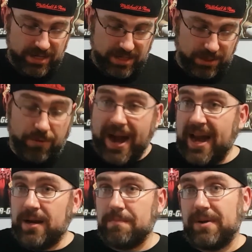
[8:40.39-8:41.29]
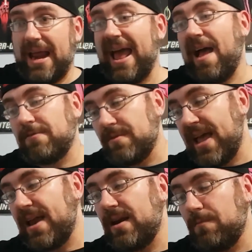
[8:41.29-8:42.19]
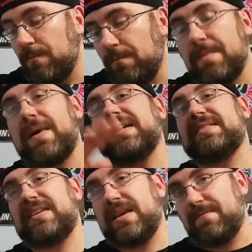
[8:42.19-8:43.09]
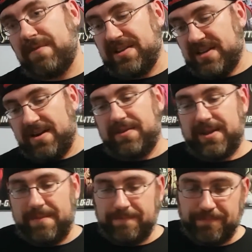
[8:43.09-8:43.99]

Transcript: Krang, but after that, we might see him face out of the game.